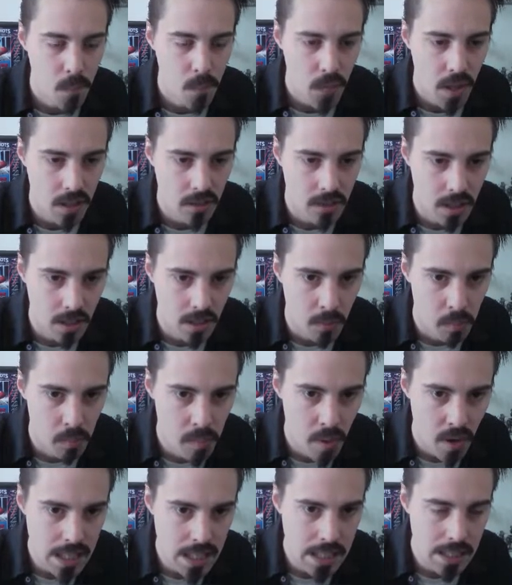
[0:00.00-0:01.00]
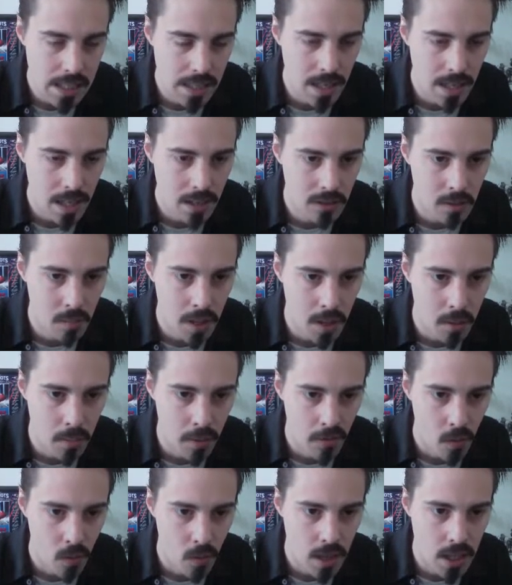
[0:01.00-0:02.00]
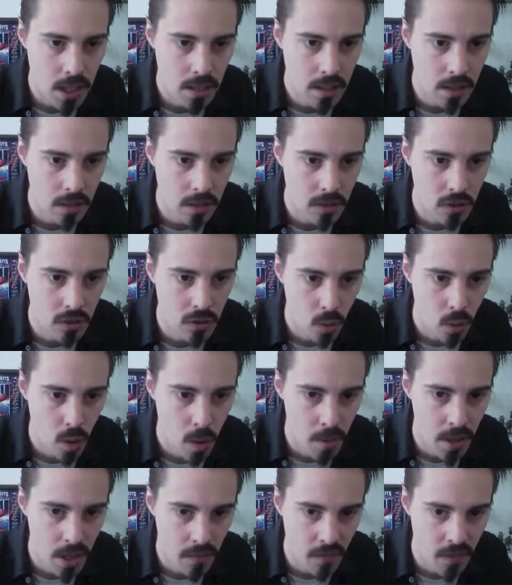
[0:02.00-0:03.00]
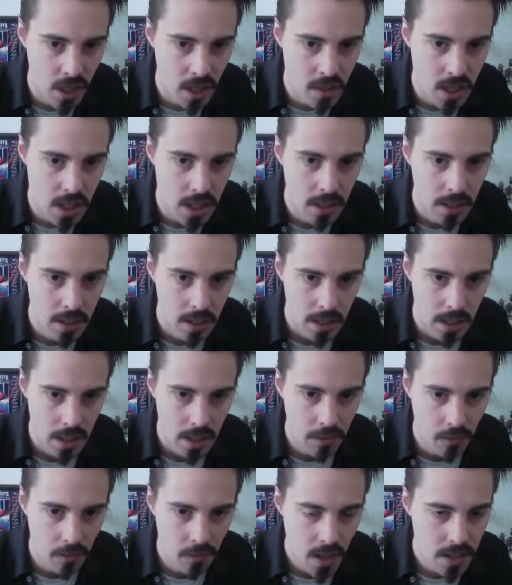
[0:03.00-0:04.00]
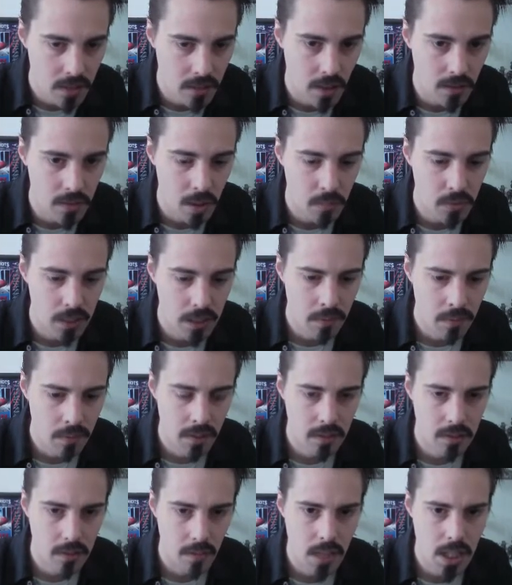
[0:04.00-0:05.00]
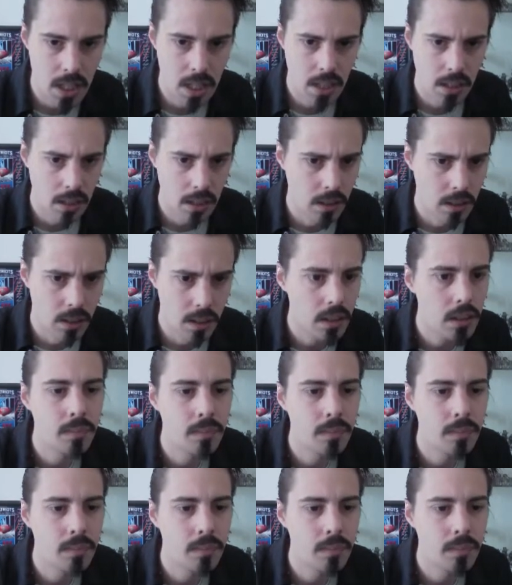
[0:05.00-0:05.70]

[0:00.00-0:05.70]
That's it, the bite takes him out before he can store up enough energy. And Franz goes up to level 17.